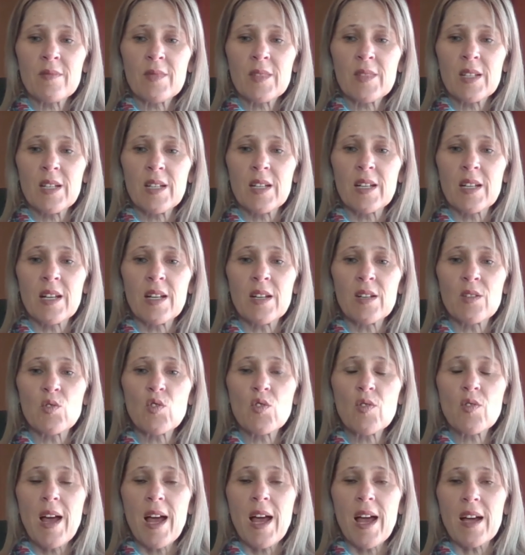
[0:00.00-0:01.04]
It can
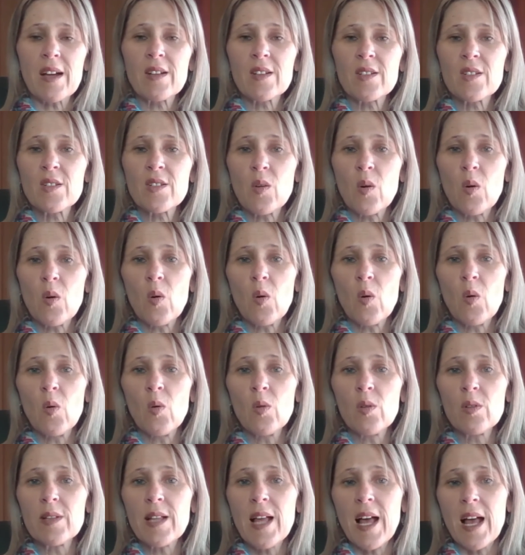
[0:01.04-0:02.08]
attract all
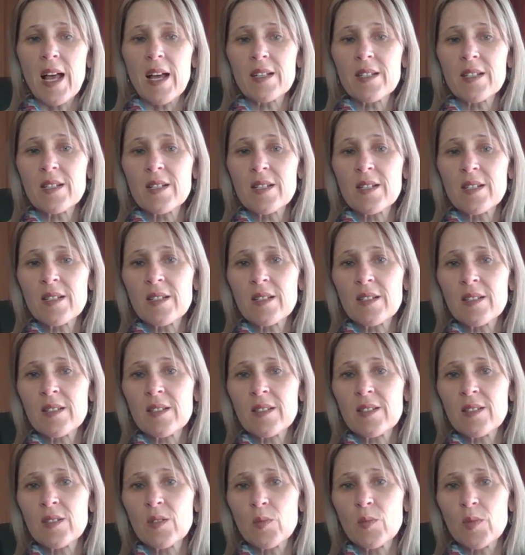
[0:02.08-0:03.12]
that
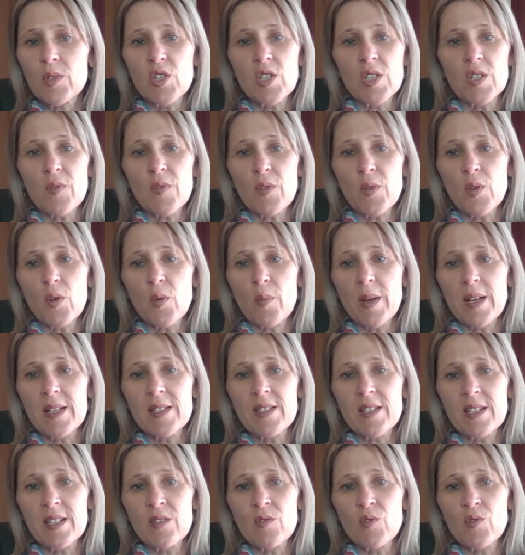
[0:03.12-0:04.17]
which is for your best
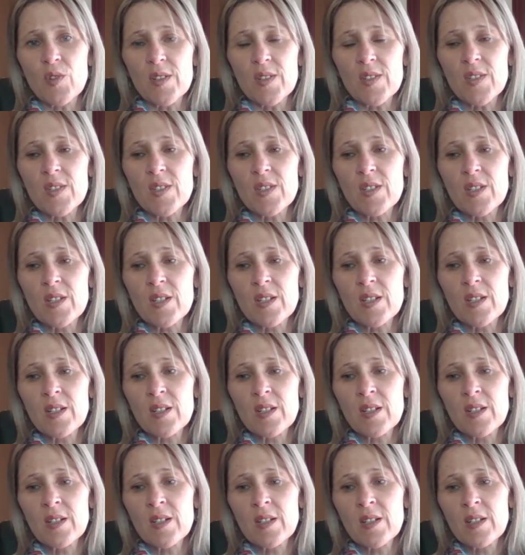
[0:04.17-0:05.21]
interest
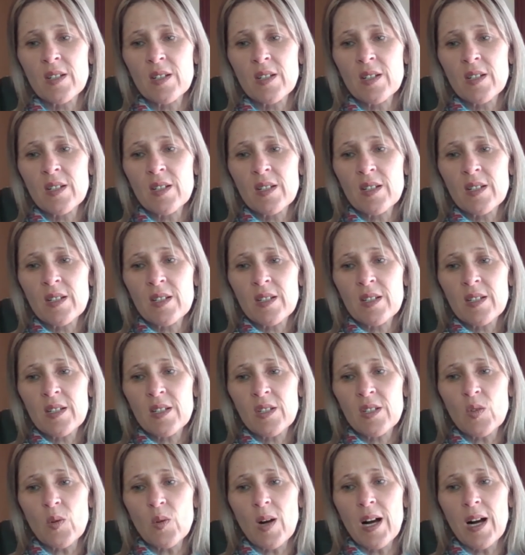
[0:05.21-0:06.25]
and
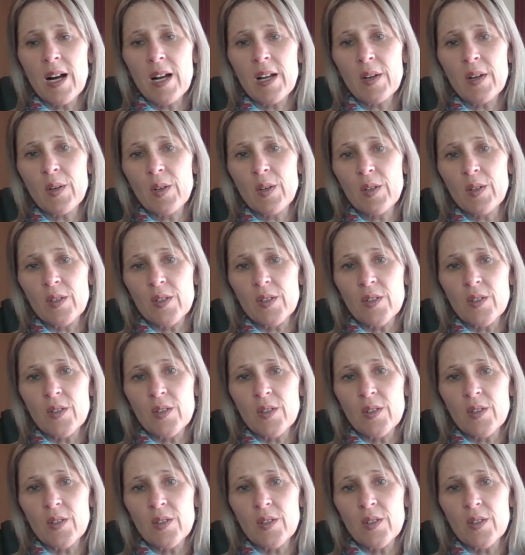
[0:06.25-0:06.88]
your higher good,